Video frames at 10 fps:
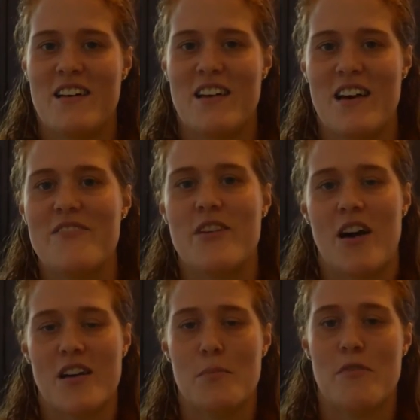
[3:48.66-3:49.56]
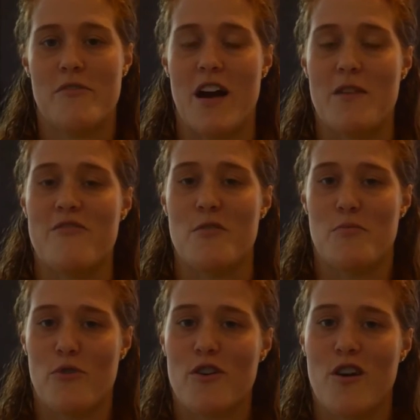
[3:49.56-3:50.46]
If God can provide for a
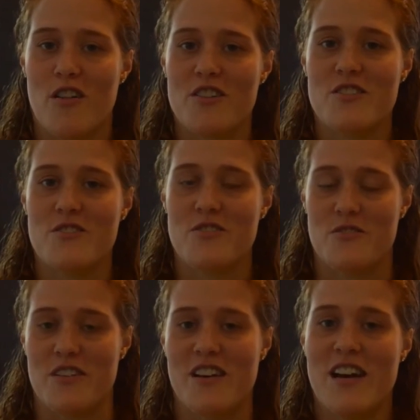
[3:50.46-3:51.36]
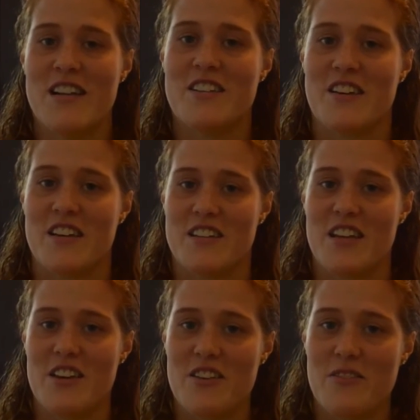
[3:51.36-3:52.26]
poor college student to
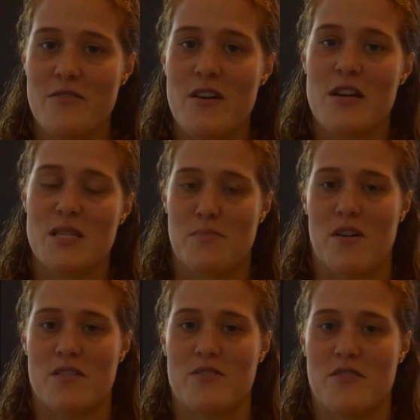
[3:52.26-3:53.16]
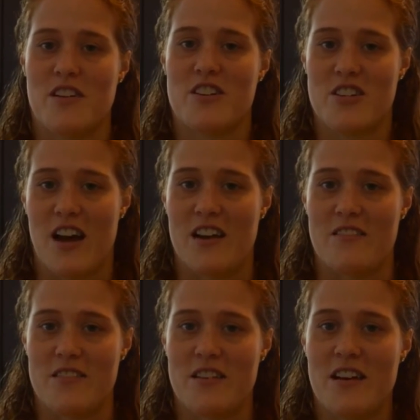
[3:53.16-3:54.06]
continue sponsoring a
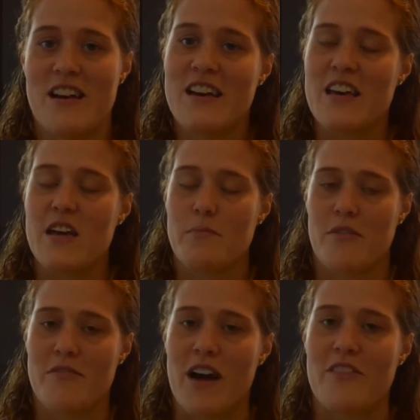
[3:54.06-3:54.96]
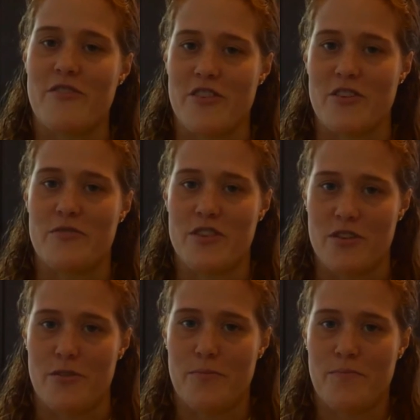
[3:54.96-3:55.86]
child, He can provide for you too.
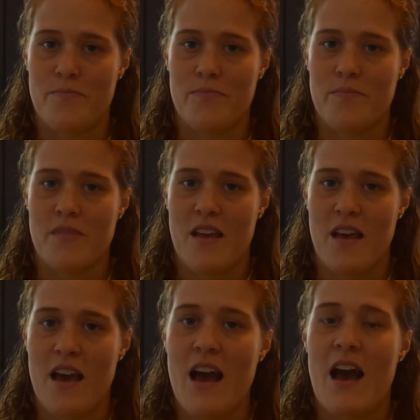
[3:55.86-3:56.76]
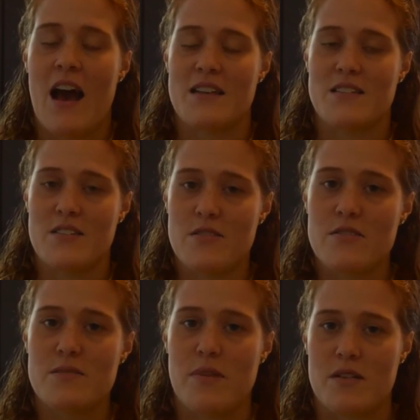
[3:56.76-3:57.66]
I still
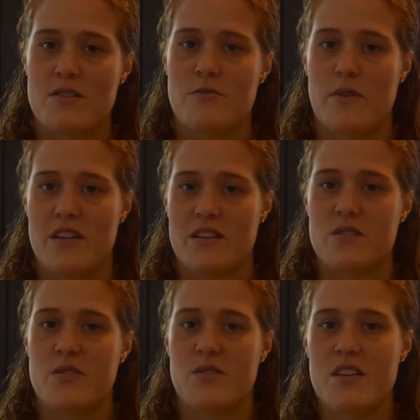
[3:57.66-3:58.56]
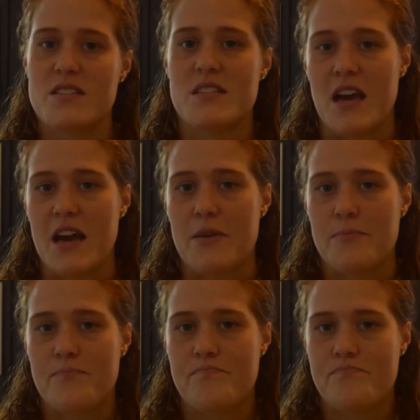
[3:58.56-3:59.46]
sponsor Witness to this day,
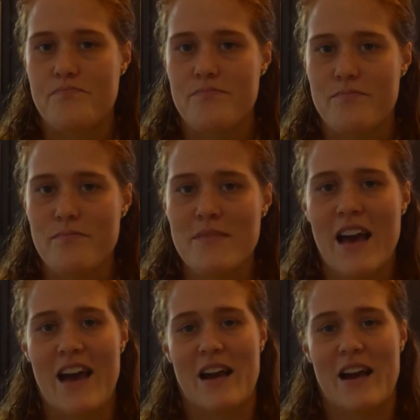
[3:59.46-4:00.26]
and